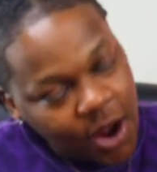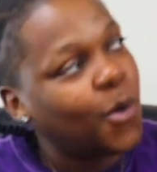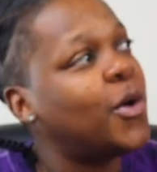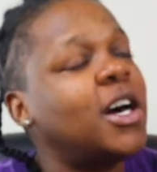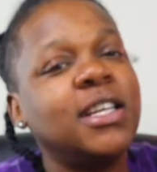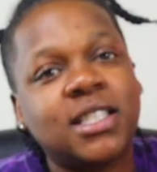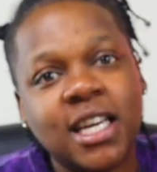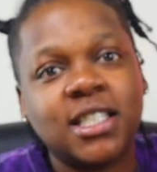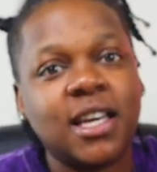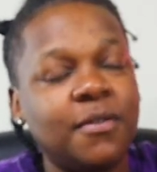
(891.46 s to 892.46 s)
Will and TT,
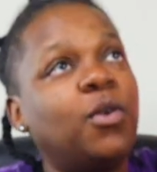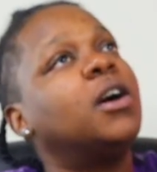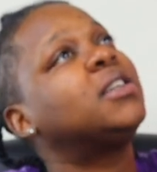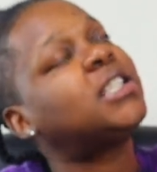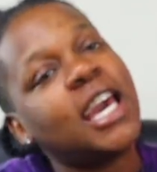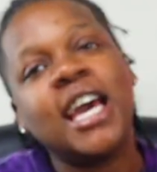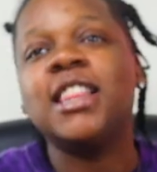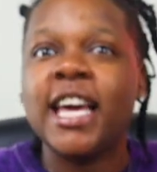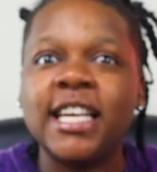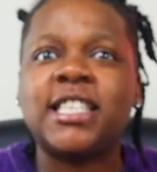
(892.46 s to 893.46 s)
T
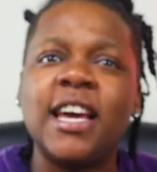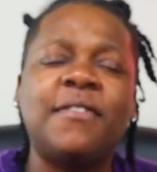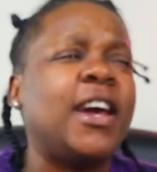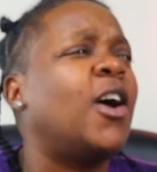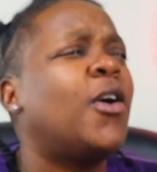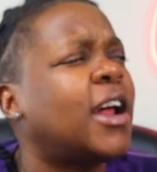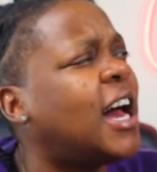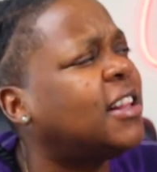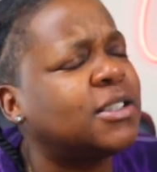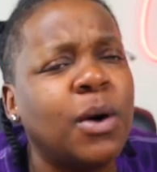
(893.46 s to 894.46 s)
and Lee TV, who the
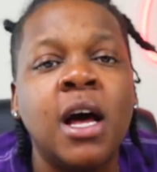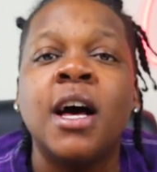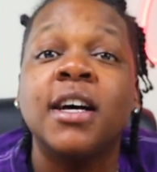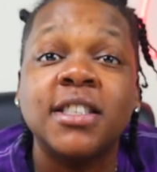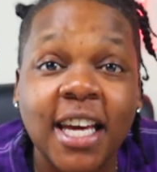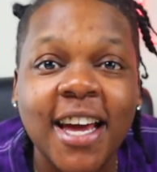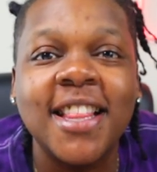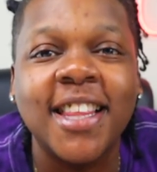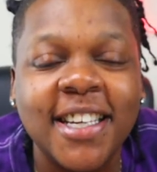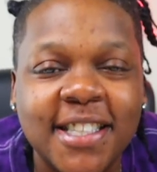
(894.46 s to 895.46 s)
hell is what? T
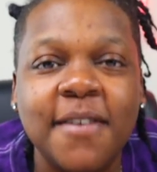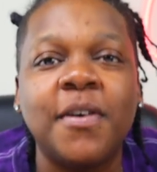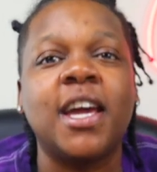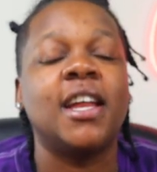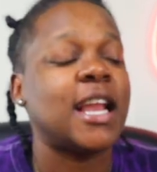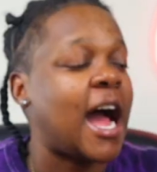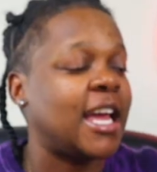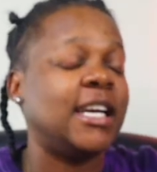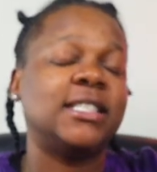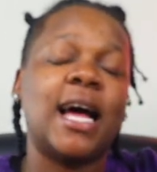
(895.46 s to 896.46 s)
and Lee TV and
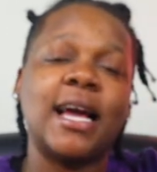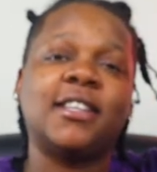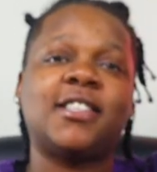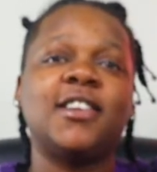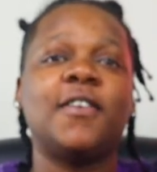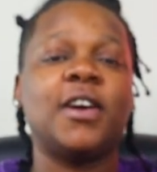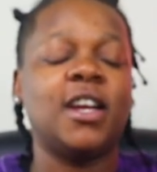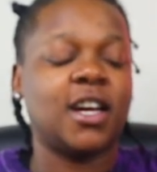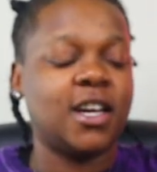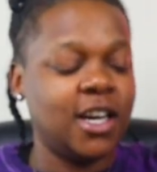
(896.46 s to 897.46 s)
Night, it's Night sitting over here
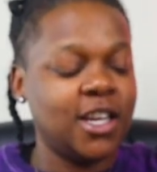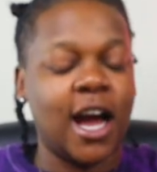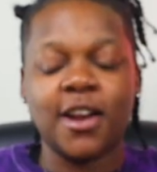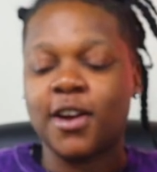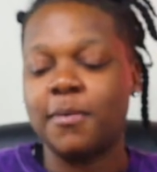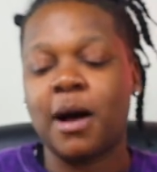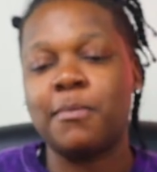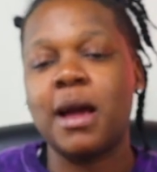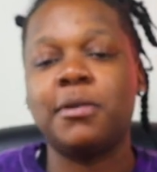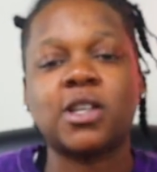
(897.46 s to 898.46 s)
in the cut. Y'all know they're my
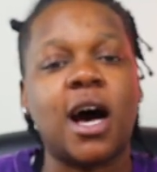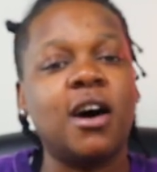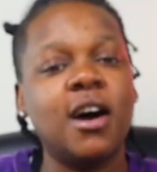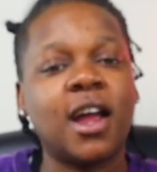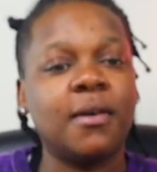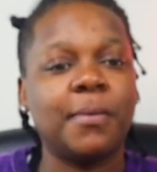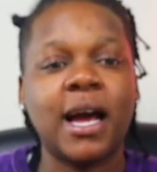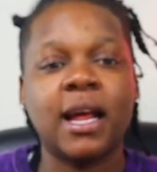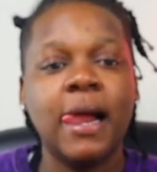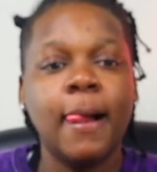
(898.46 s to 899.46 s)
babies. I hug
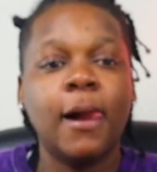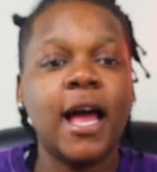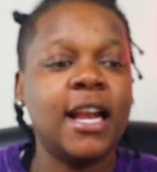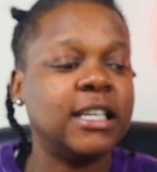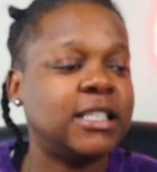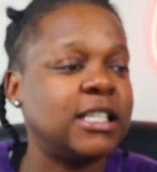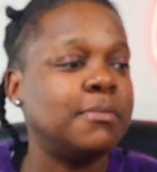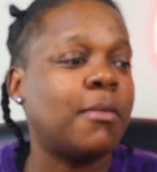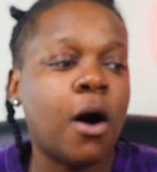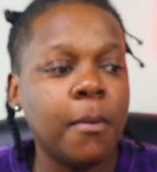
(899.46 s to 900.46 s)
everybody. And it's this
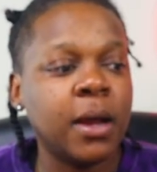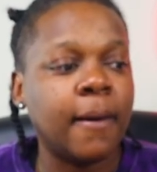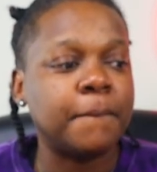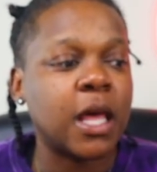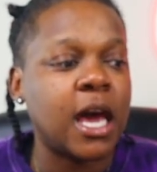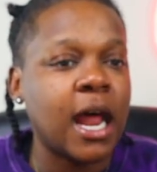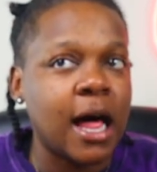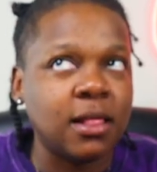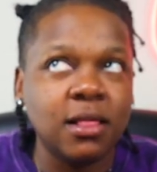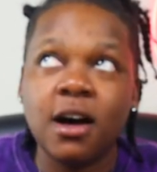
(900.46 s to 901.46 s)
moment, and
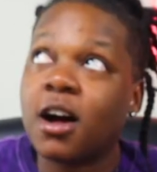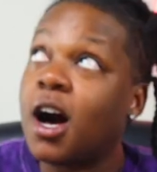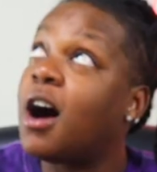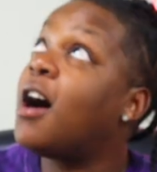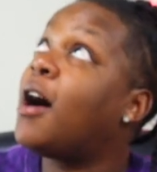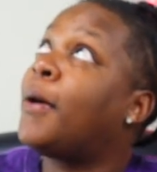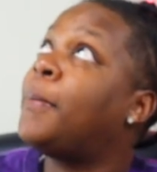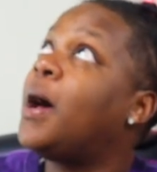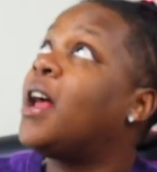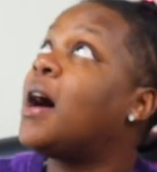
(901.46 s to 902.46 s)
I look
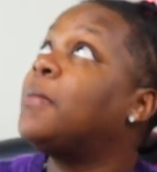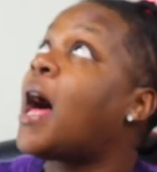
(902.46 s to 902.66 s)
up, and I'm